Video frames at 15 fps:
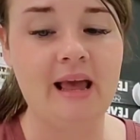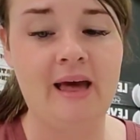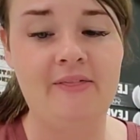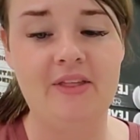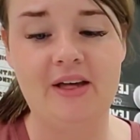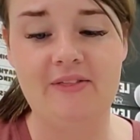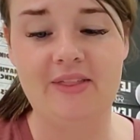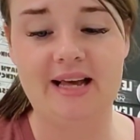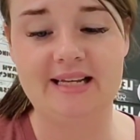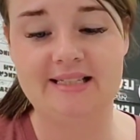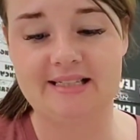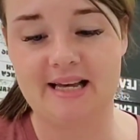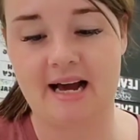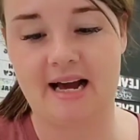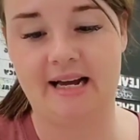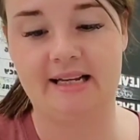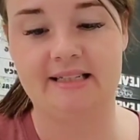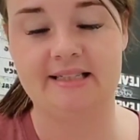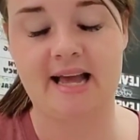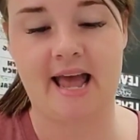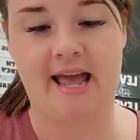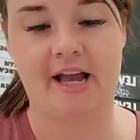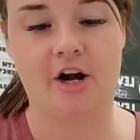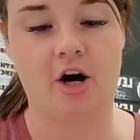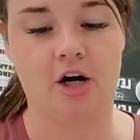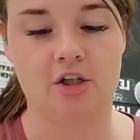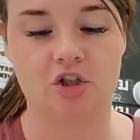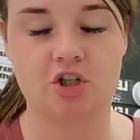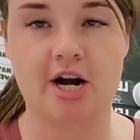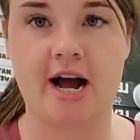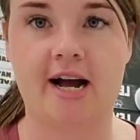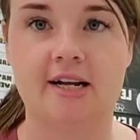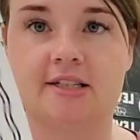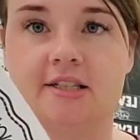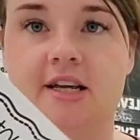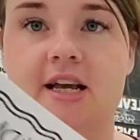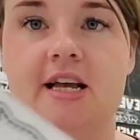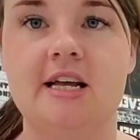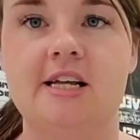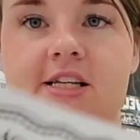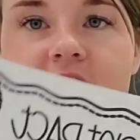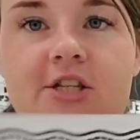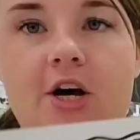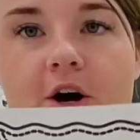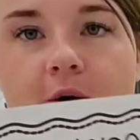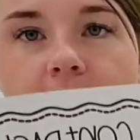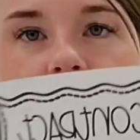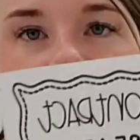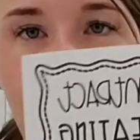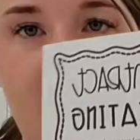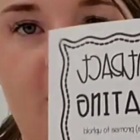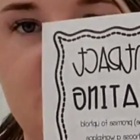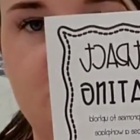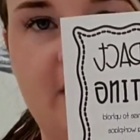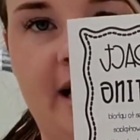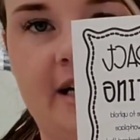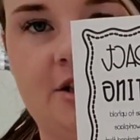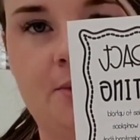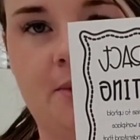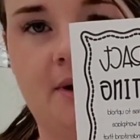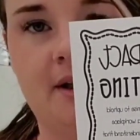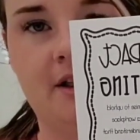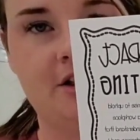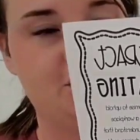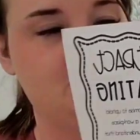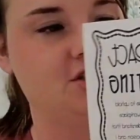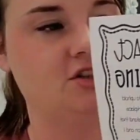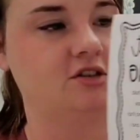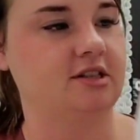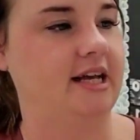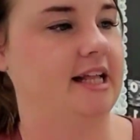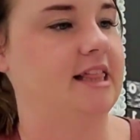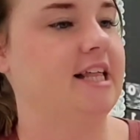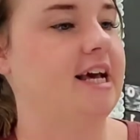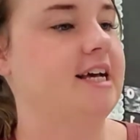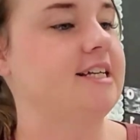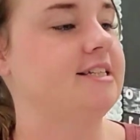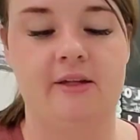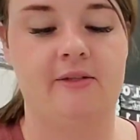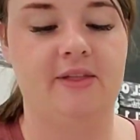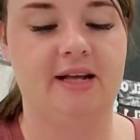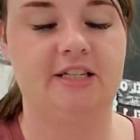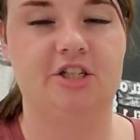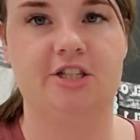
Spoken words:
And then they signed a contract. So the contract just looks like this, and they